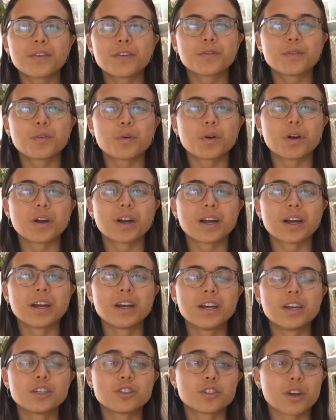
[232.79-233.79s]
for
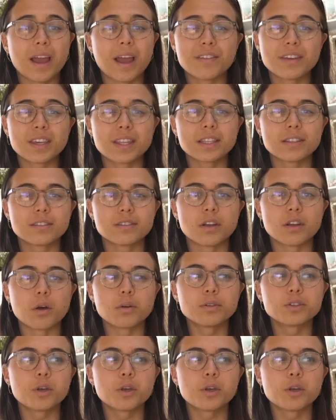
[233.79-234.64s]
driving in the snow.